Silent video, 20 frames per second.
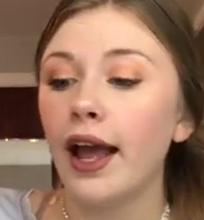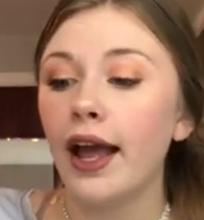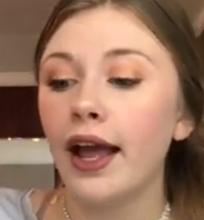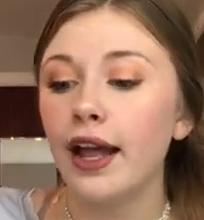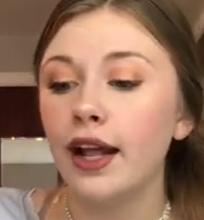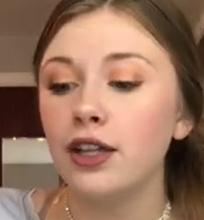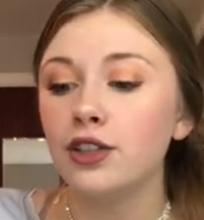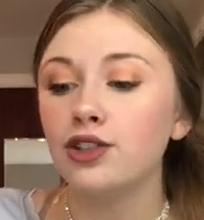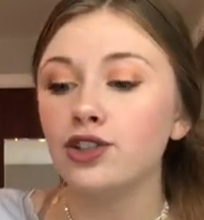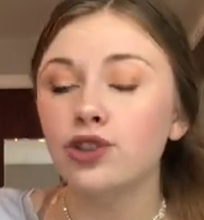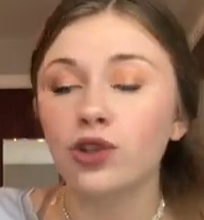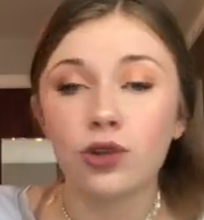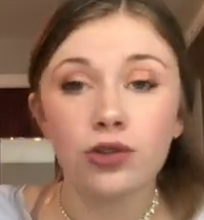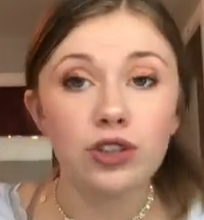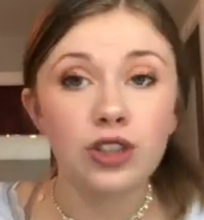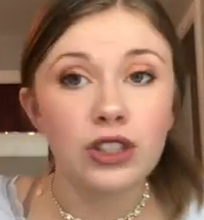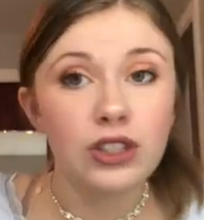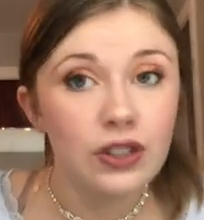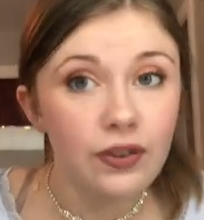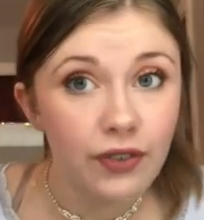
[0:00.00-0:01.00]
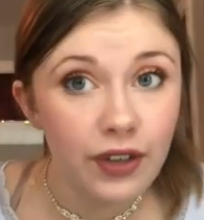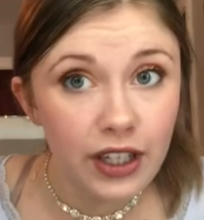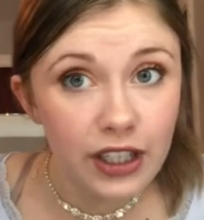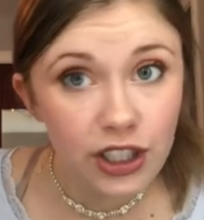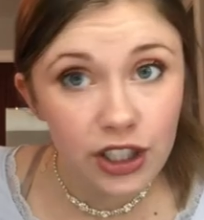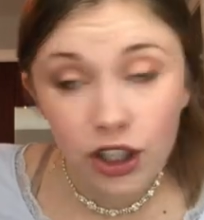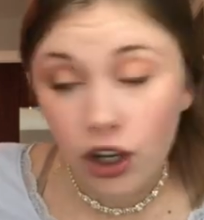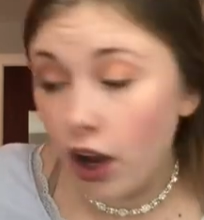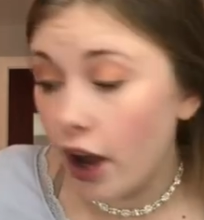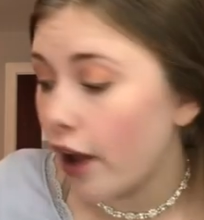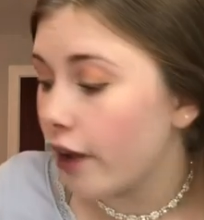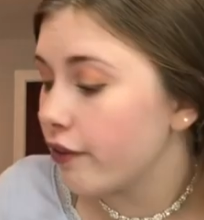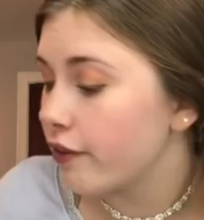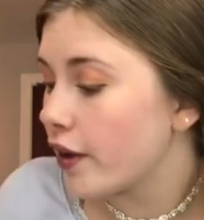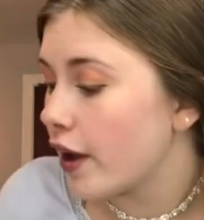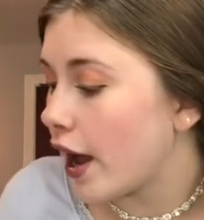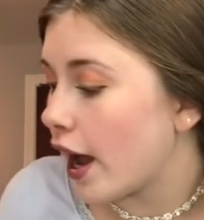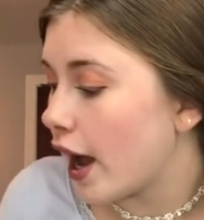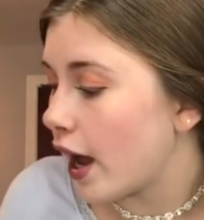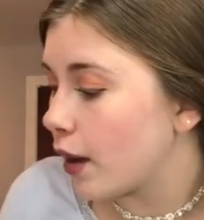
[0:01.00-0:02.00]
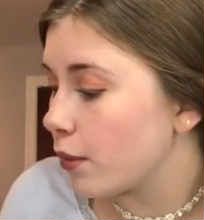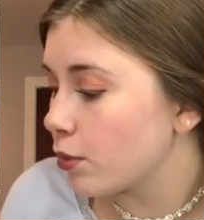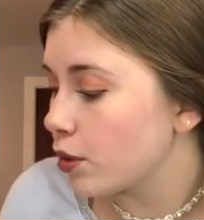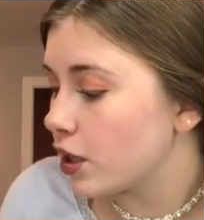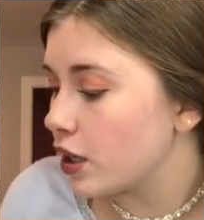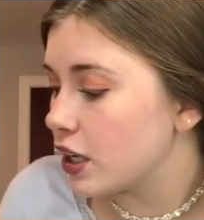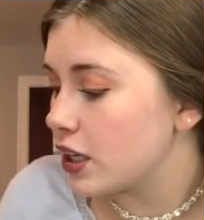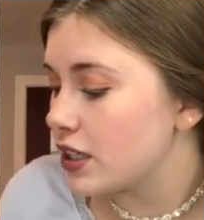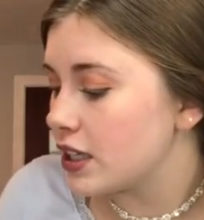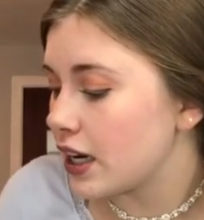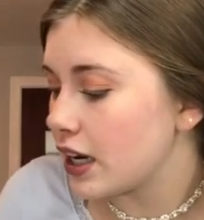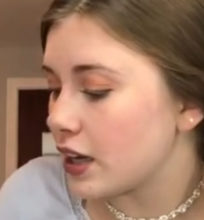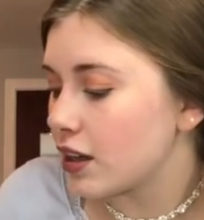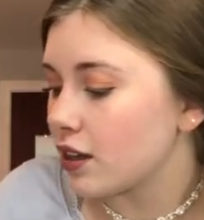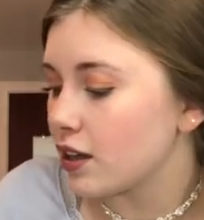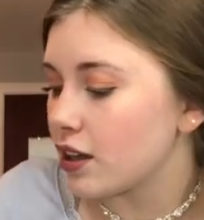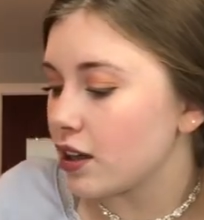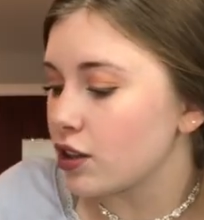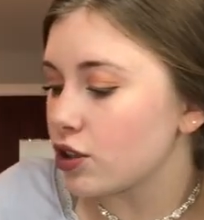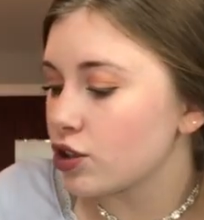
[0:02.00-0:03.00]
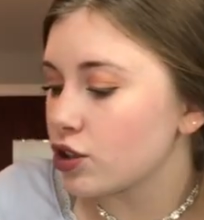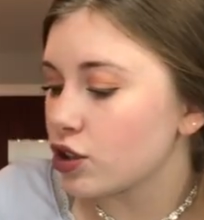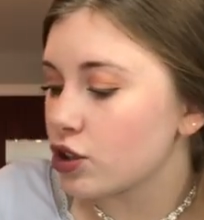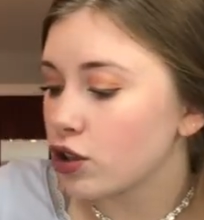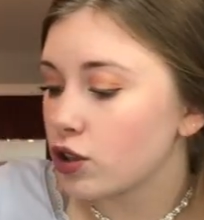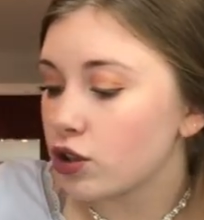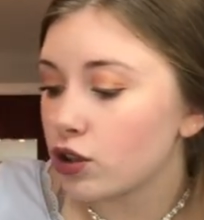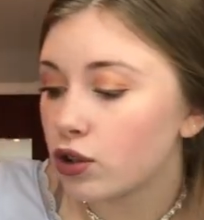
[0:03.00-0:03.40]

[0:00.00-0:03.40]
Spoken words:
And so just to finish it off, I'm going to take this